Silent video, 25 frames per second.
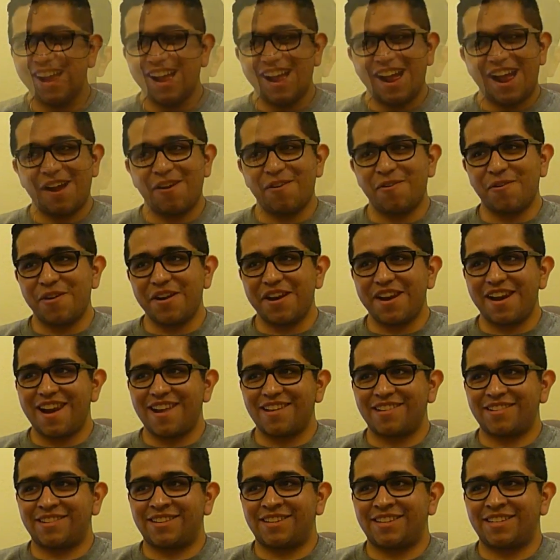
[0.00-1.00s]
I wouldn't
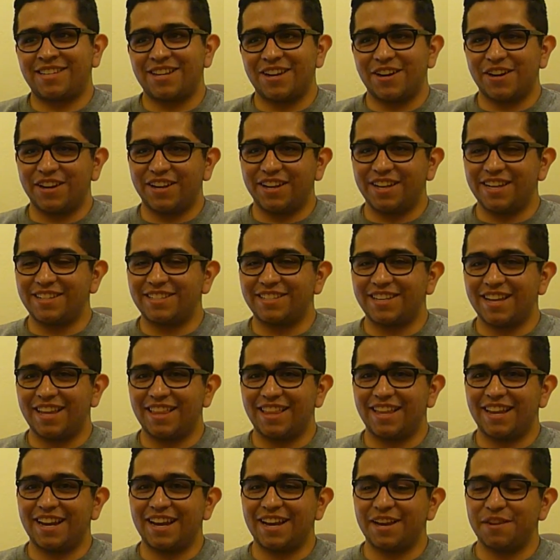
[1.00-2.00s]
necessarily say
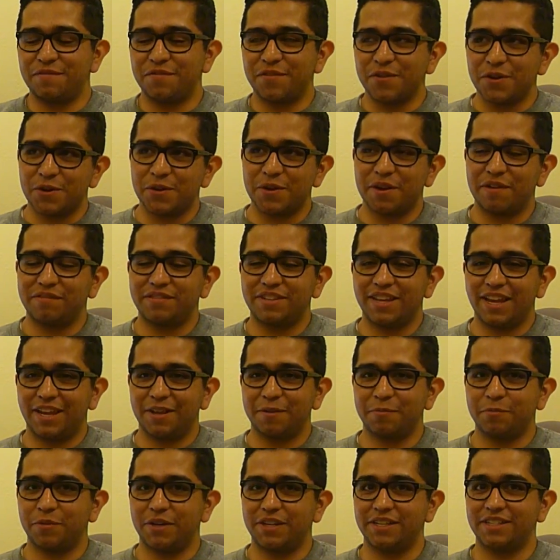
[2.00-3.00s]
that any photo I've
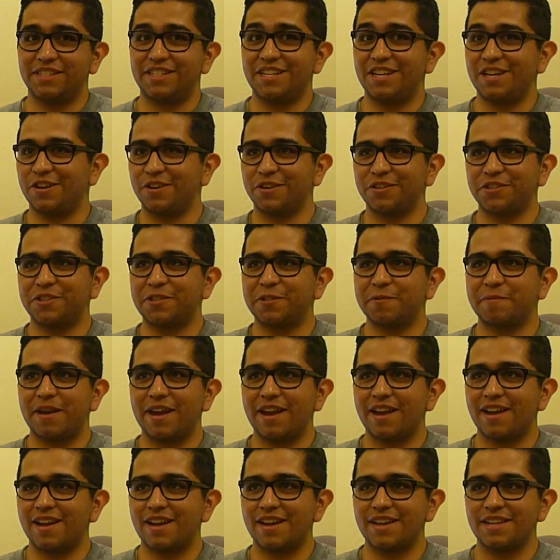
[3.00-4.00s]
taken brings tears to my
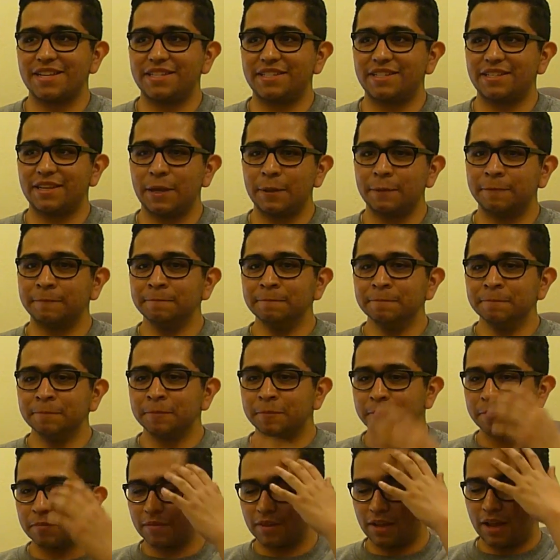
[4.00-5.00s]
eyes.
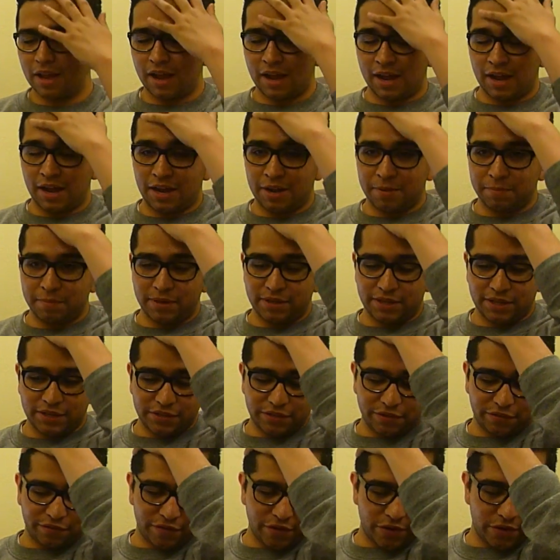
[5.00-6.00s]
There's
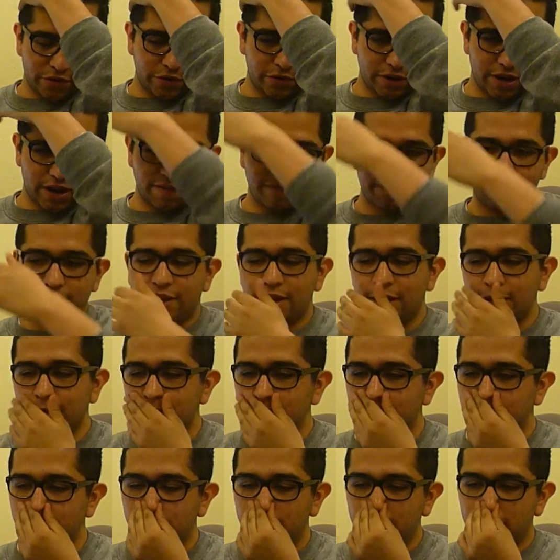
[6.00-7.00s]
a photograph that I
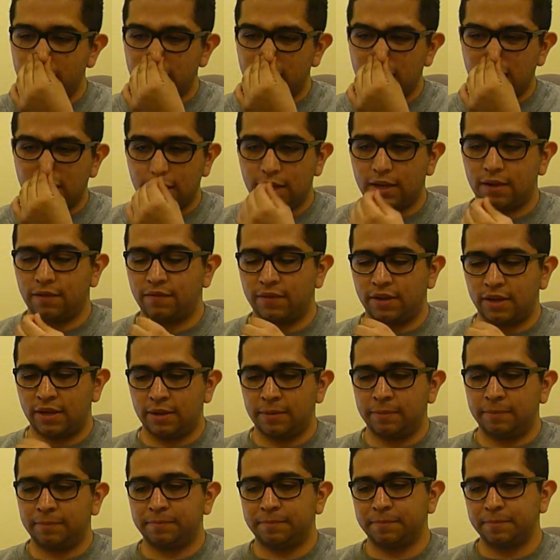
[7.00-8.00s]
took of
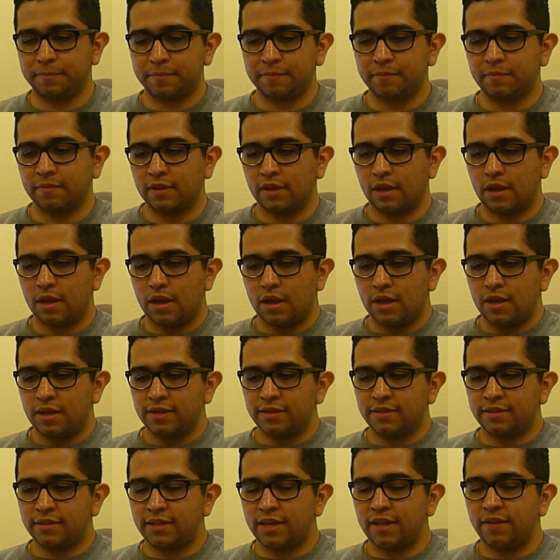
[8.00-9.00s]

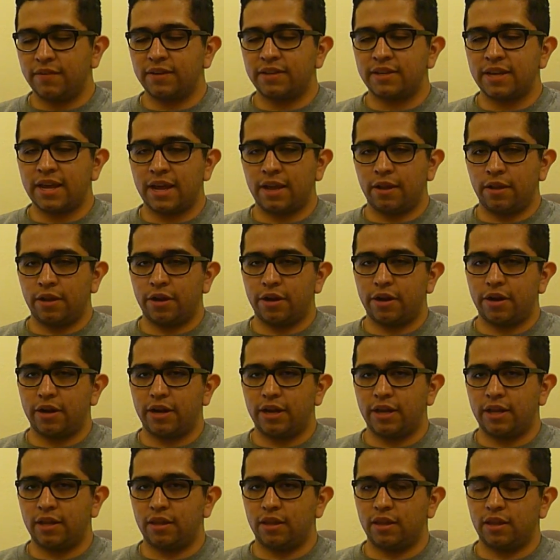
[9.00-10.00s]
Stevie Taylor
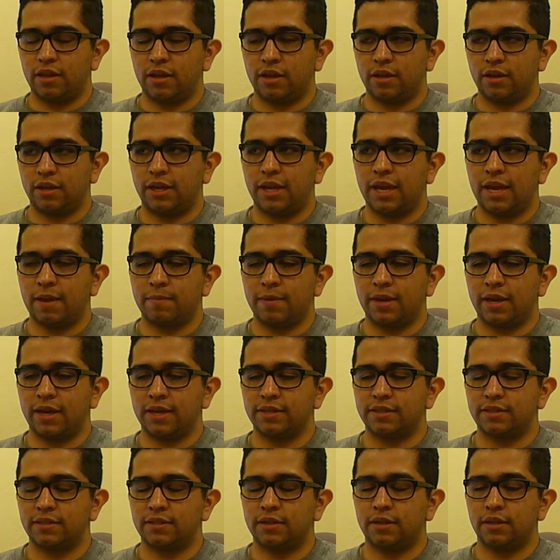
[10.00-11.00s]
in the game
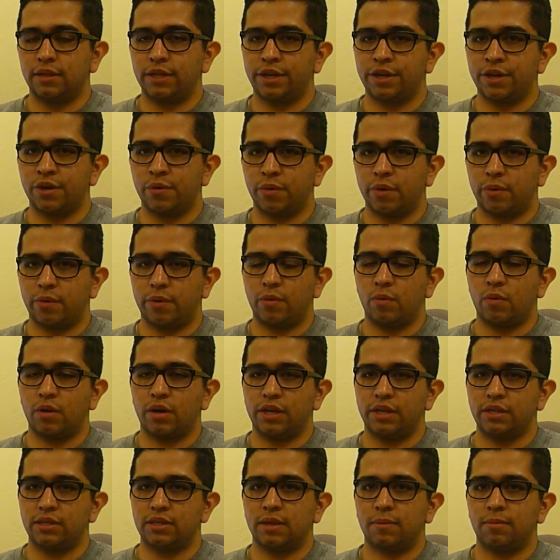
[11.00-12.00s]
against Toledo where we won
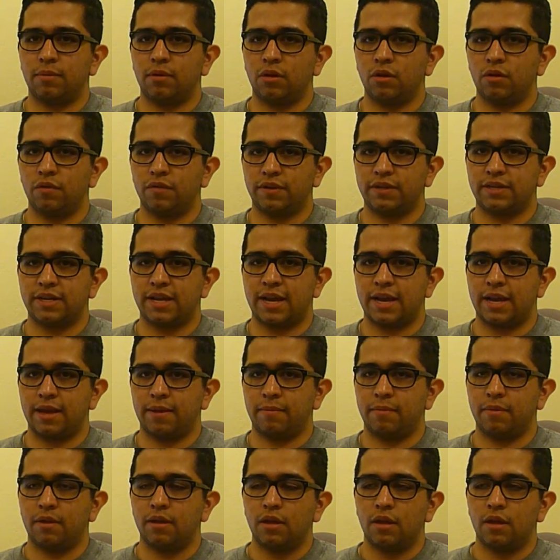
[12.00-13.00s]
in double overtime.